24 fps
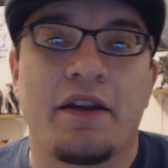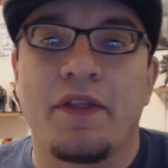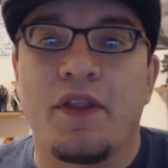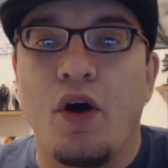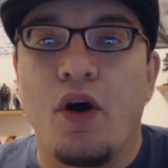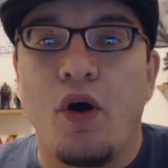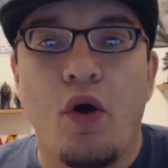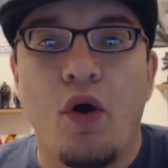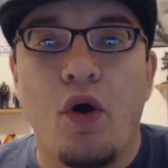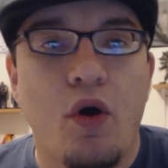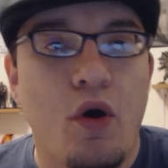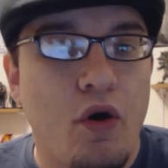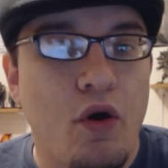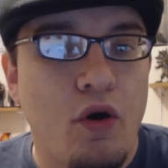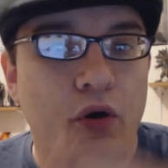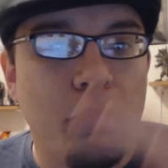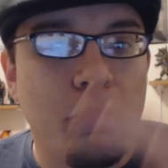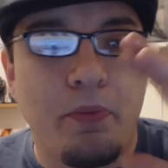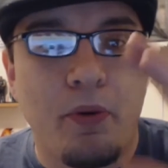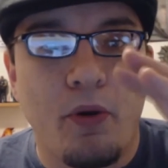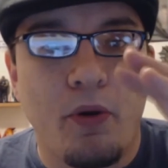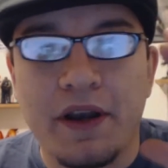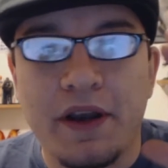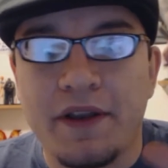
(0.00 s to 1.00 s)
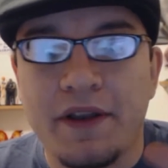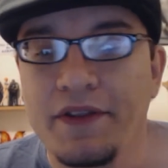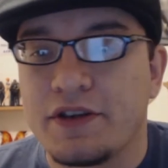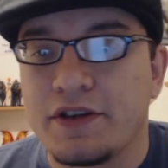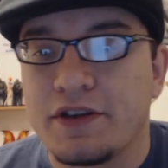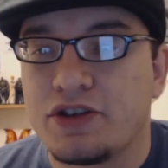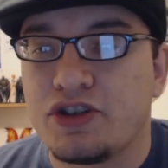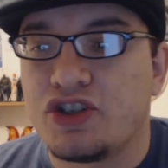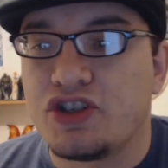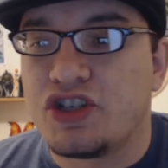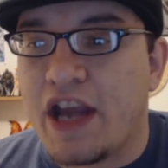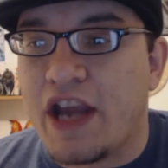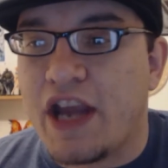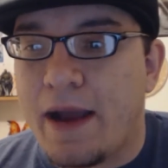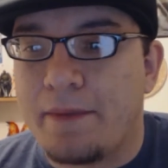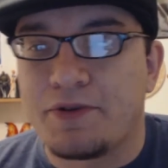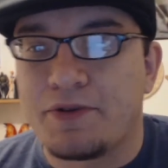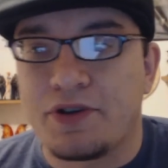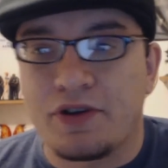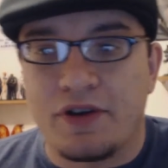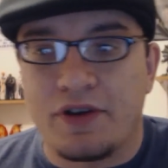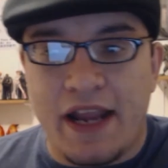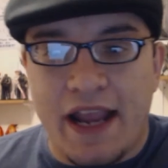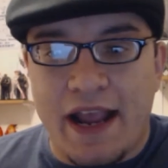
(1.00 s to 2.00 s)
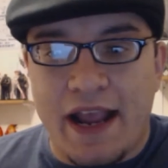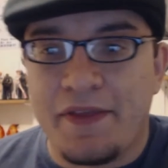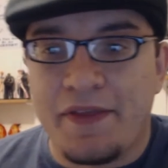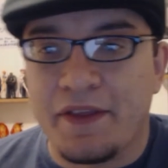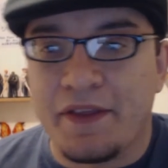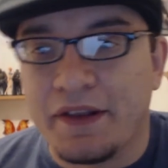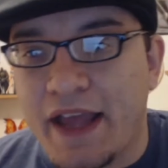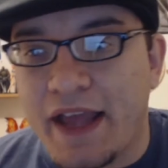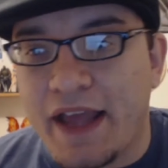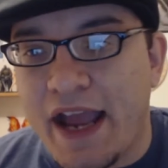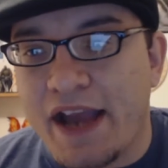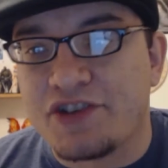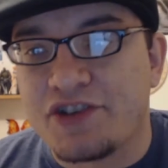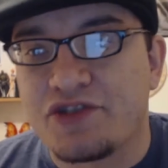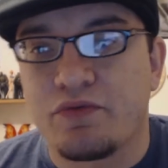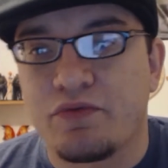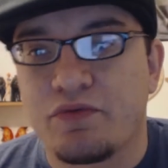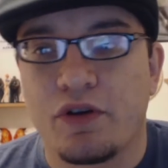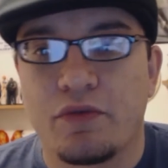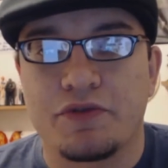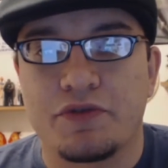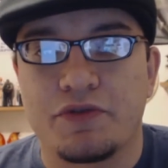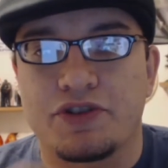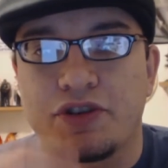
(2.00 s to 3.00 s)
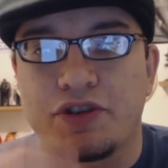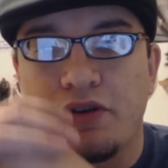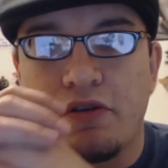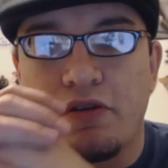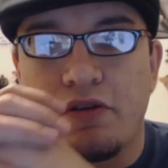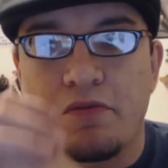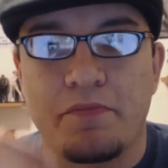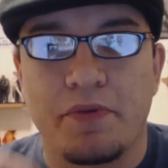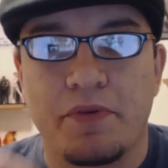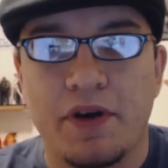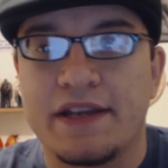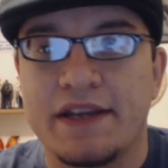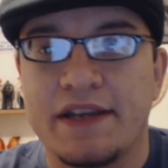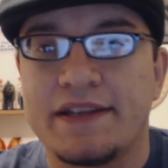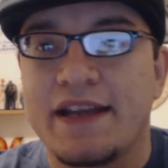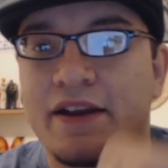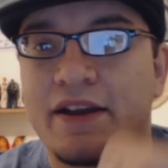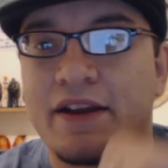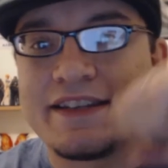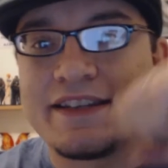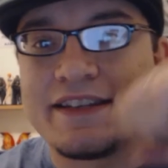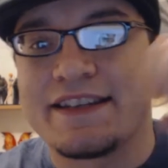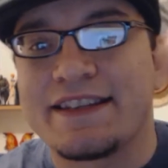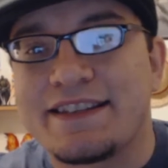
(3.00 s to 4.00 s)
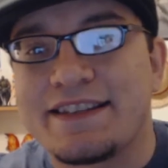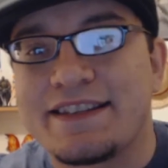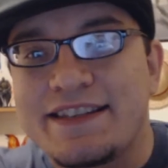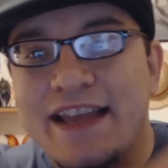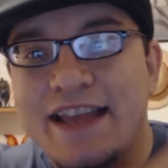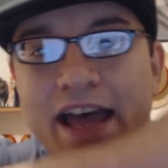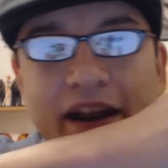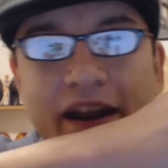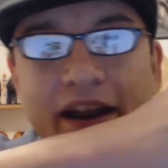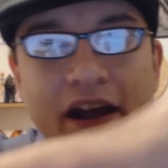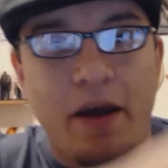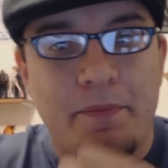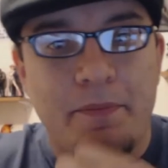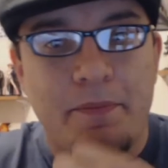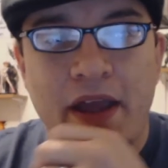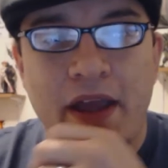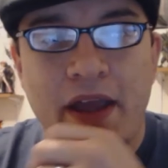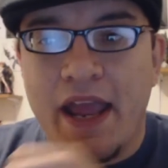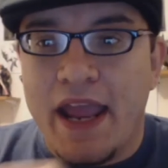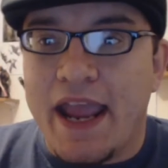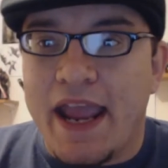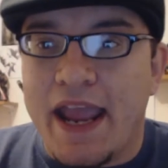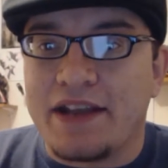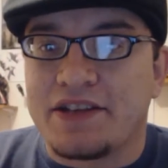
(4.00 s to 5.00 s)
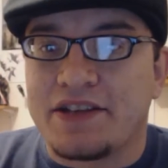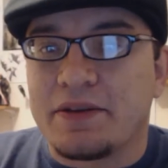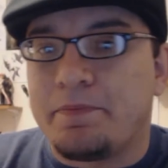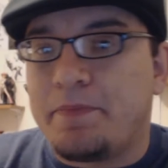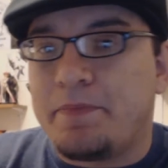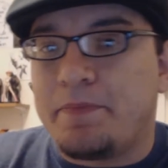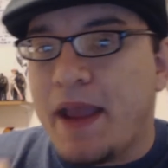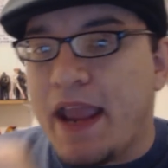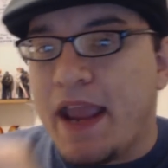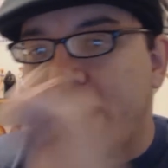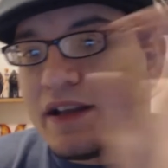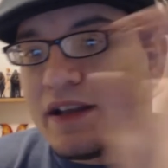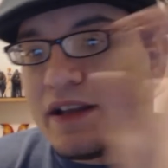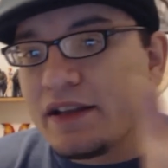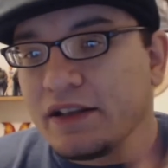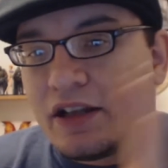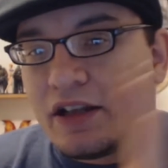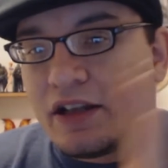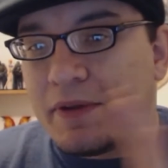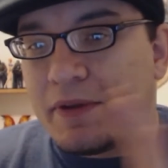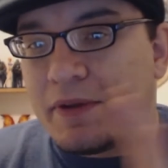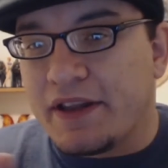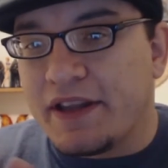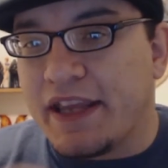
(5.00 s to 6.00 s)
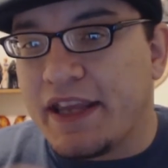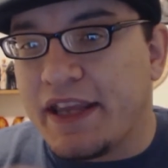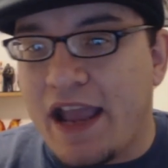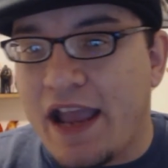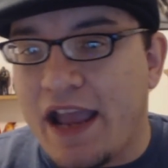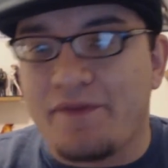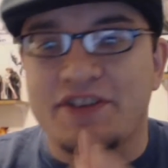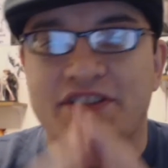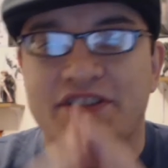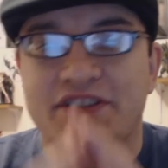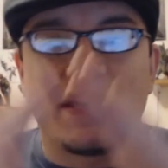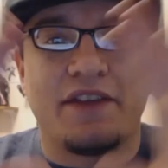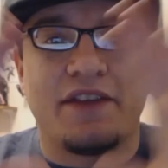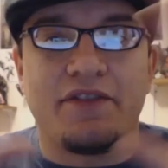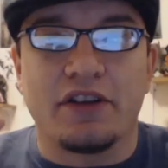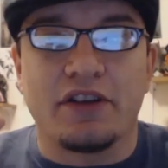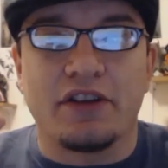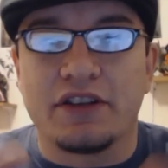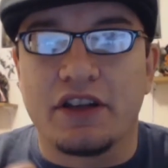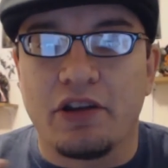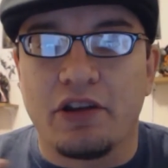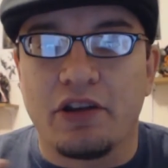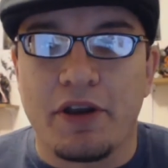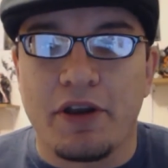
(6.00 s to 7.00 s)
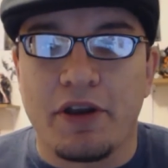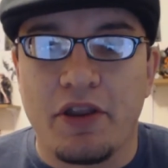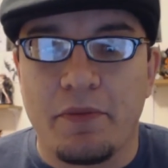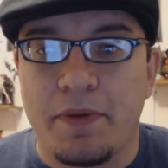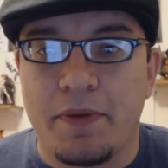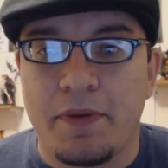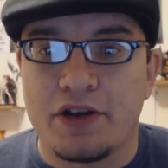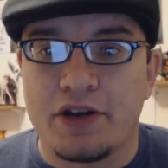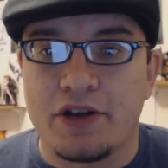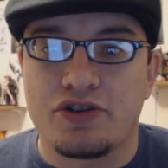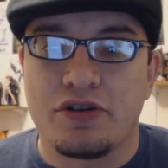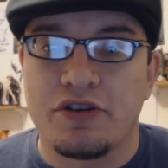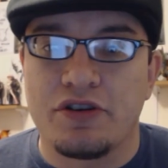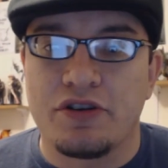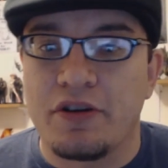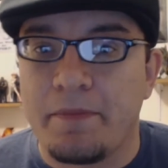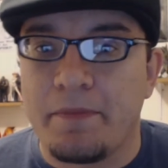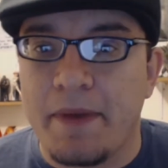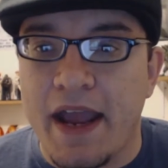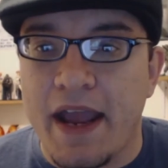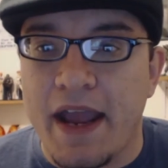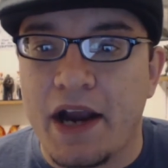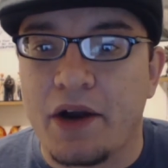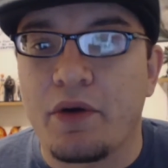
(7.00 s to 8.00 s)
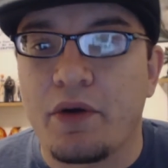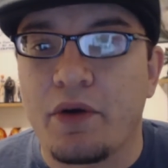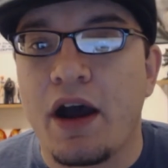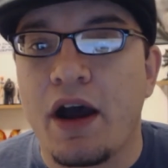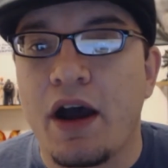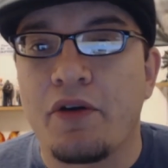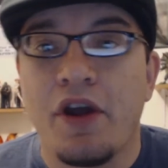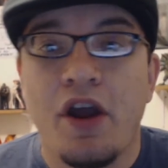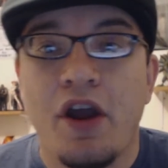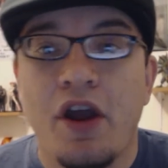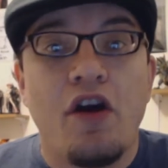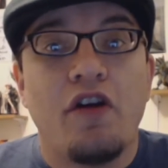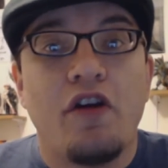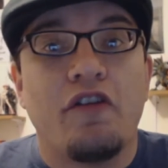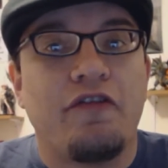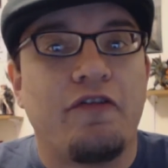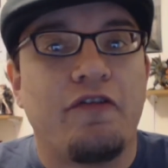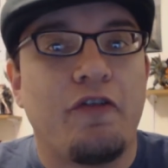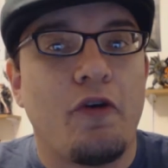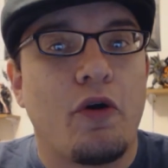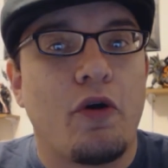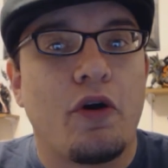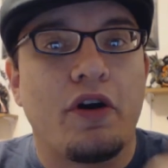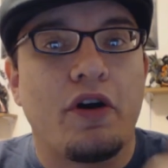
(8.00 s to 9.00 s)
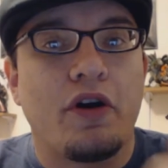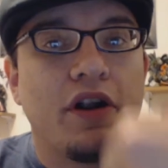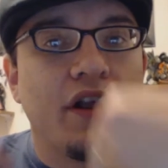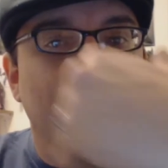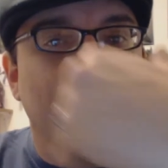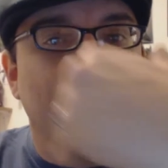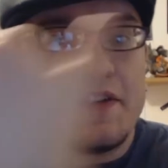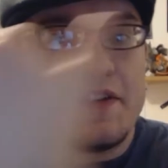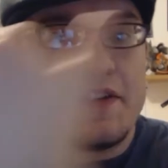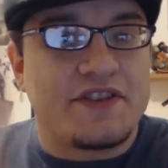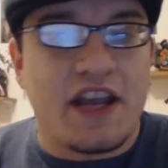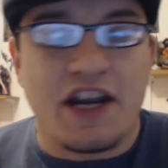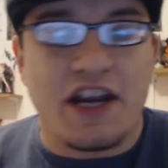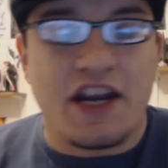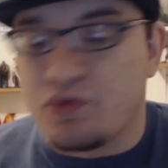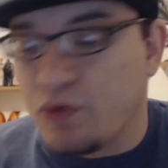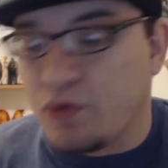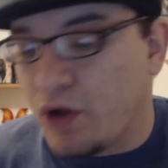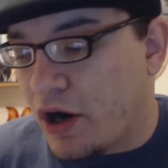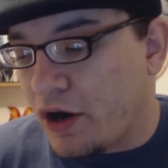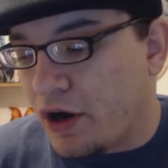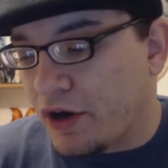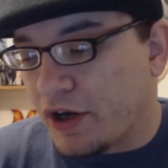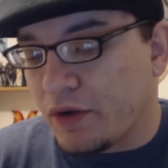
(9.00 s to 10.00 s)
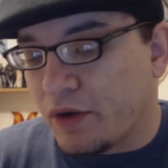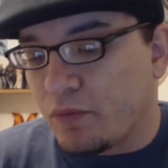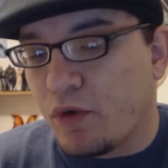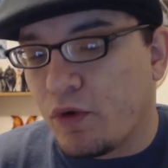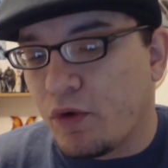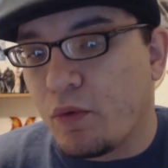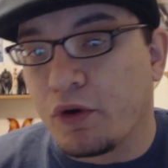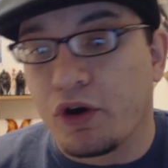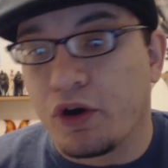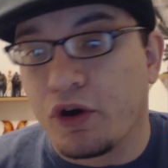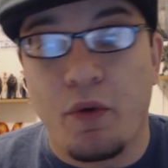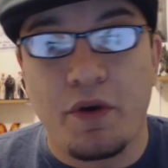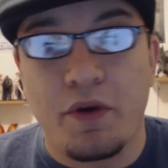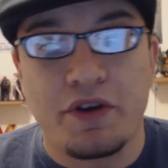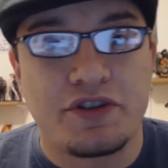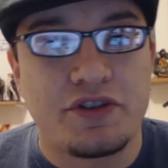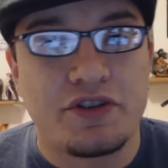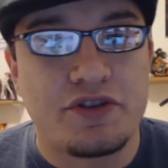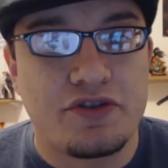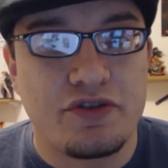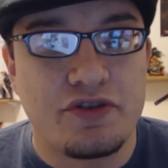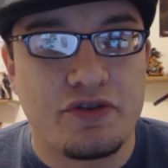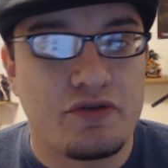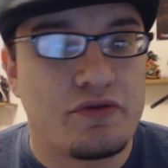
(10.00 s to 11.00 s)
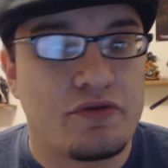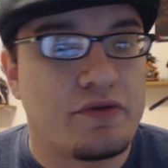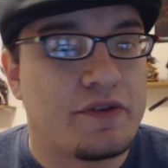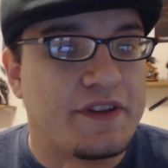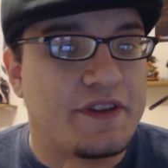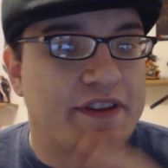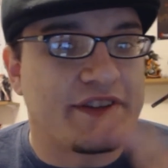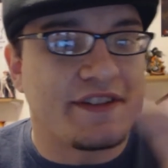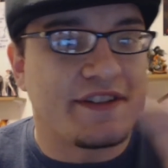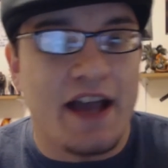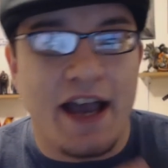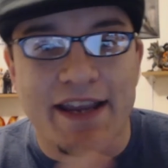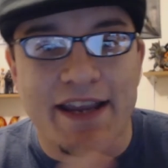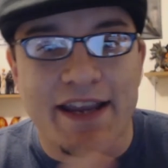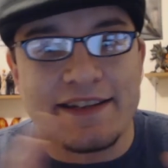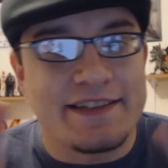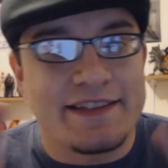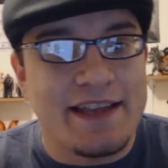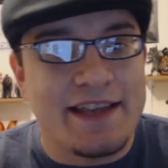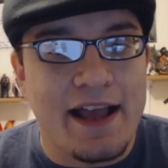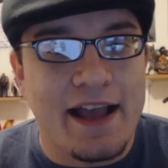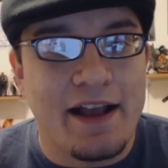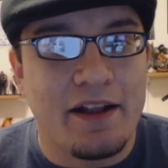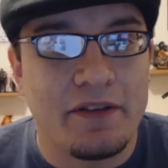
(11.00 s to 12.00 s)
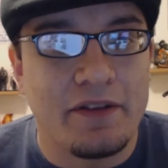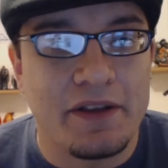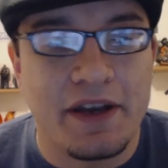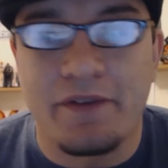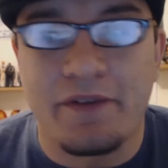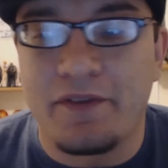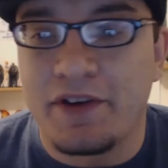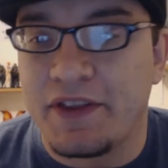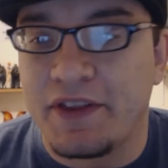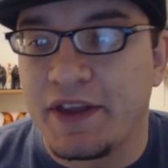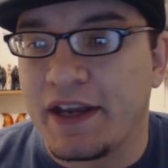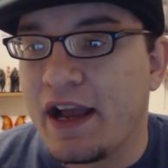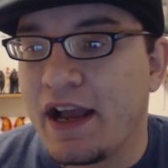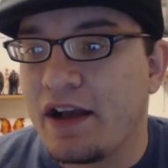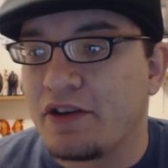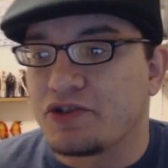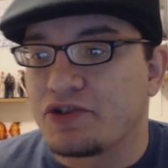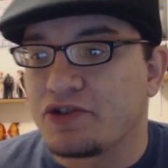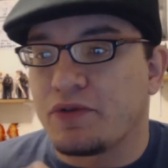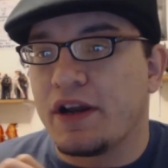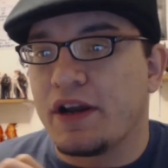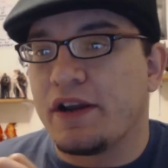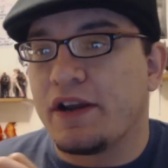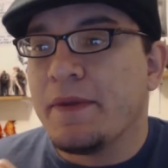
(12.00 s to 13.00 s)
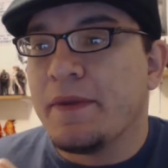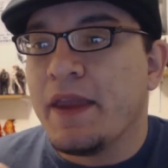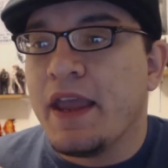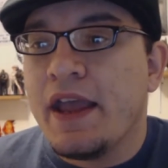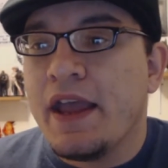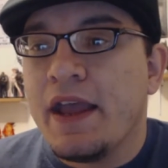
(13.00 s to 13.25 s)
And the whole point of this chapter and the last one was to go and break down it to set up and to paint a little bit of the canvas to give you a little bit of the picture in the background for this actual arc and what we're going to do in this ice hell and everything else, right?